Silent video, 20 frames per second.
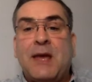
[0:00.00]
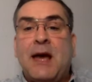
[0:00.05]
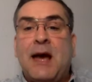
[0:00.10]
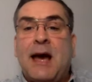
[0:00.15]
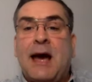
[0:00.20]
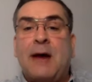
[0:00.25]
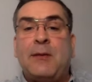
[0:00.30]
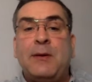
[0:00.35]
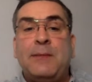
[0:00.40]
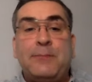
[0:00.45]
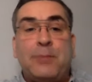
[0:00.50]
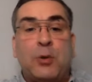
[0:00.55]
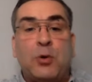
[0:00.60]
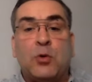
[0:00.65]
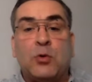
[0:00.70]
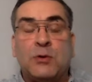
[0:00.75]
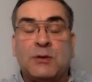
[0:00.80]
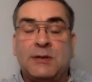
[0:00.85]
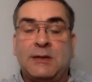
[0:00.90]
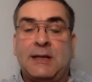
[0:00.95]
how
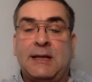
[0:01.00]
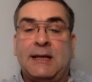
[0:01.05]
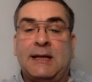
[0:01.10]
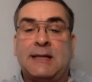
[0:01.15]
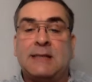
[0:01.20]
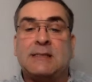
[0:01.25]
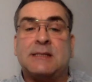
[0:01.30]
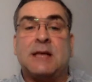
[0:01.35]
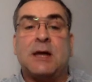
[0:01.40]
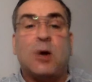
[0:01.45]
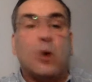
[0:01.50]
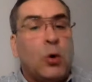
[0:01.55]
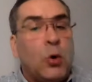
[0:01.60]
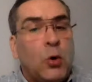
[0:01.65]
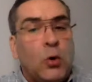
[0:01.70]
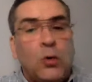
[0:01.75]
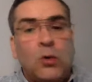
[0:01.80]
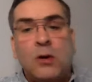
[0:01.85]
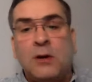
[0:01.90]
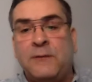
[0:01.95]
important it is that
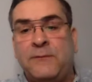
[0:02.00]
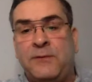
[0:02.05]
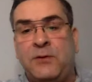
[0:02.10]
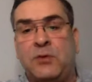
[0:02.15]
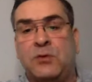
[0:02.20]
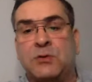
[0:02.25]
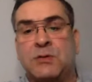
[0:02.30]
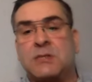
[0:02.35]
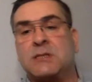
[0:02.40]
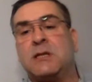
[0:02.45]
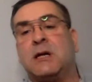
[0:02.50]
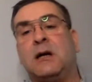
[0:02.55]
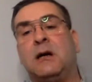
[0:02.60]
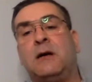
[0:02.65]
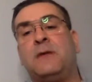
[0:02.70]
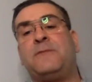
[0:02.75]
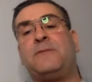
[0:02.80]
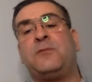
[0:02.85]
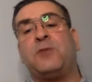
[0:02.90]
all of your staff,